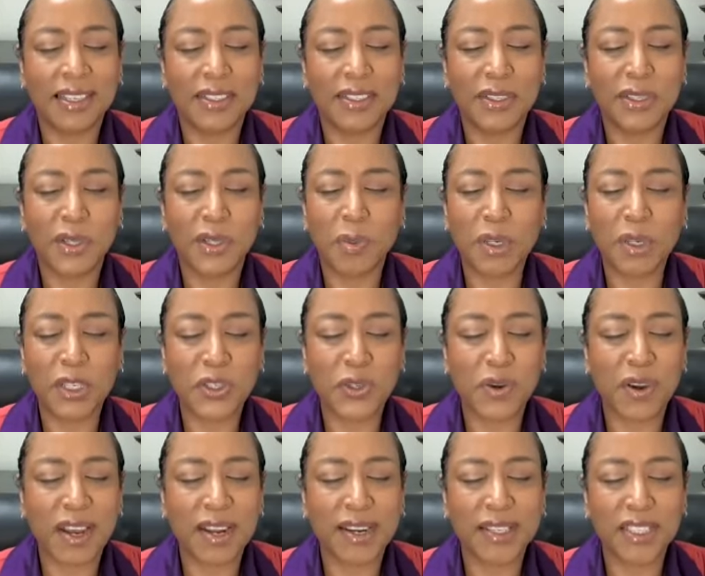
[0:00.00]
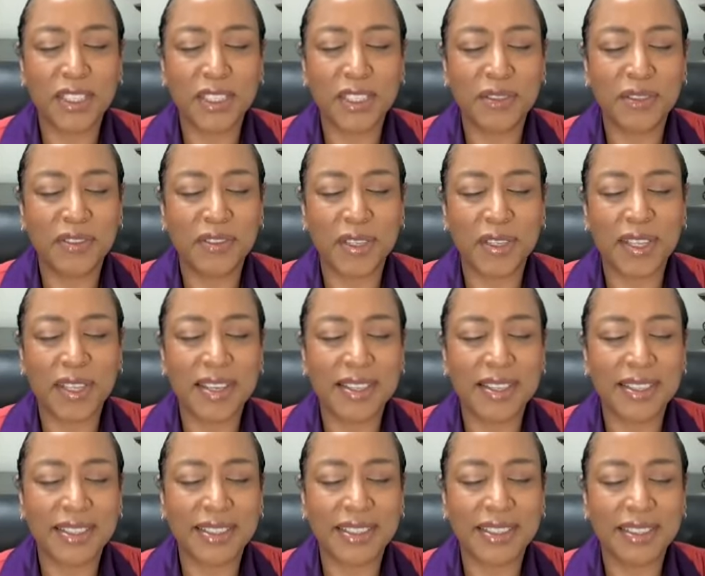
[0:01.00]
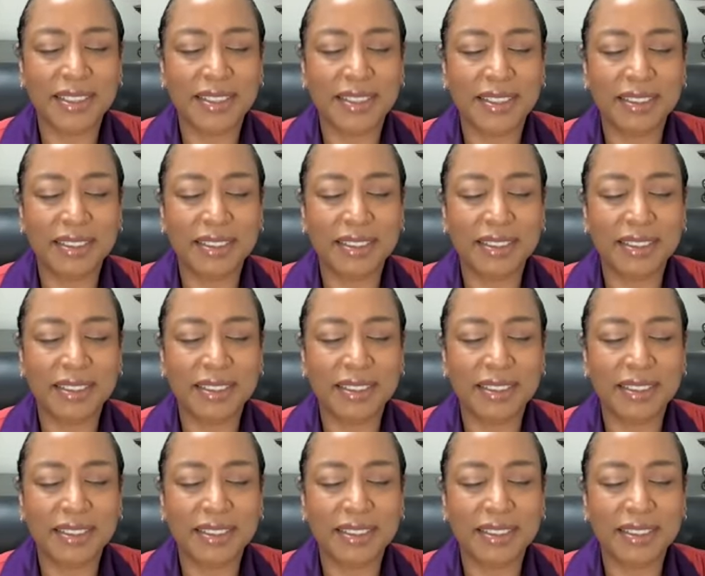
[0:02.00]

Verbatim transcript: So much gratitude for this.